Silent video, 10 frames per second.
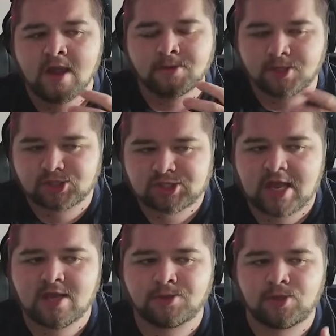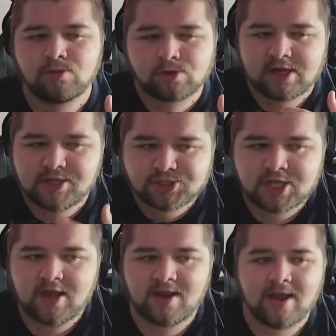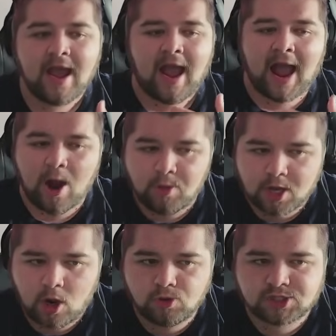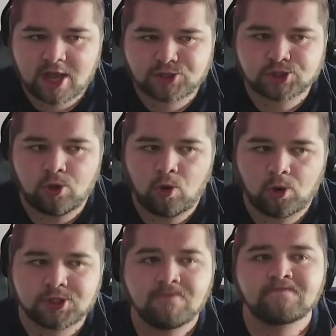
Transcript: For the sake of you really seeing how the goals get scored,